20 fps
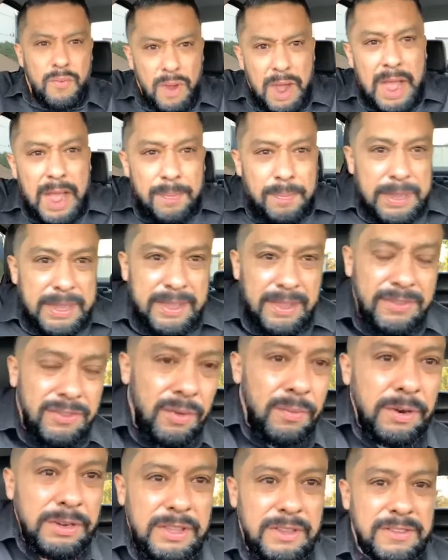Why?
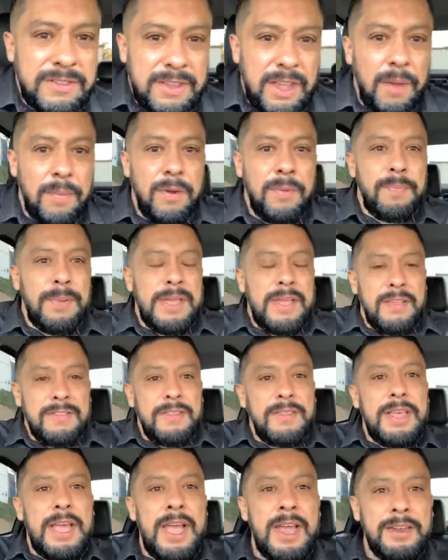Because you were discovered
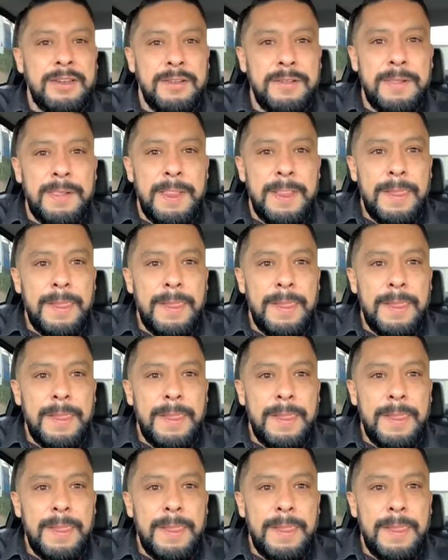because of that.